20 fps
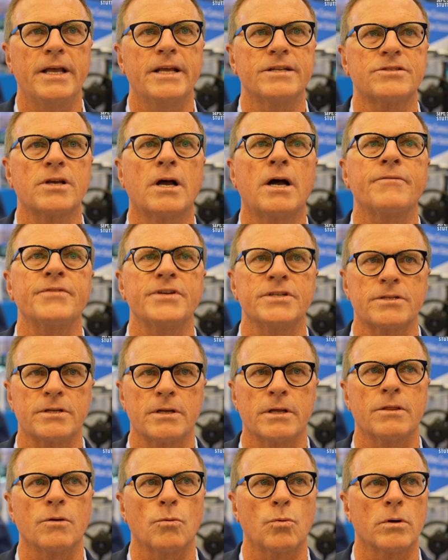It's
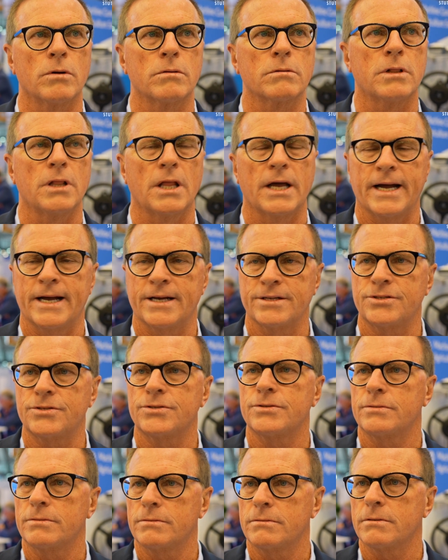obviously the
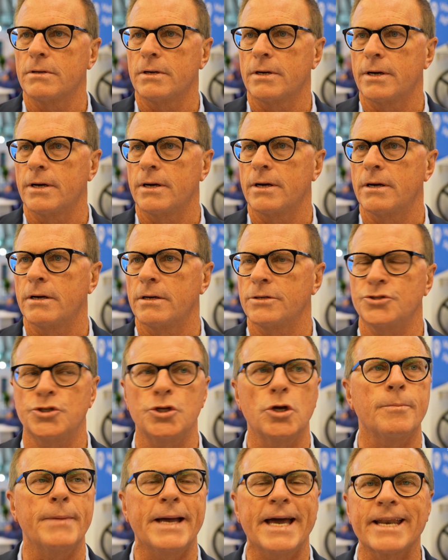world-class
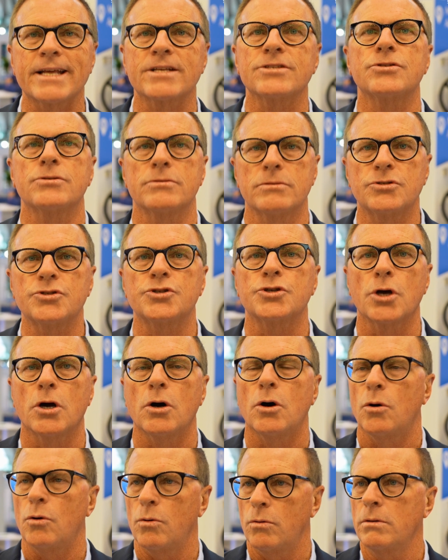geomatics
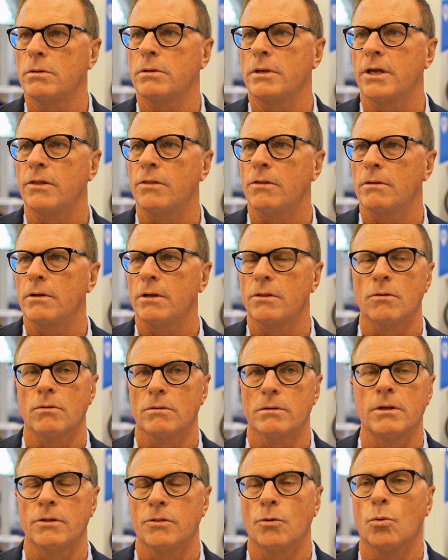show in
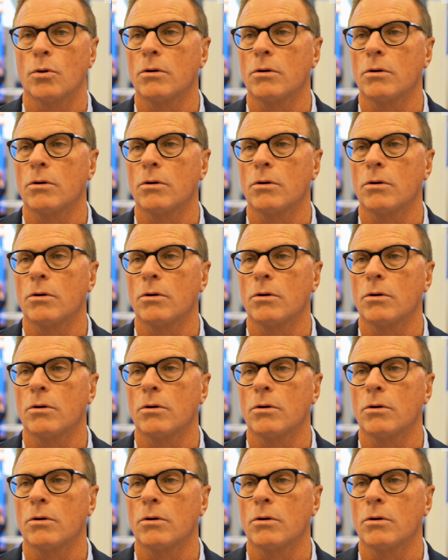the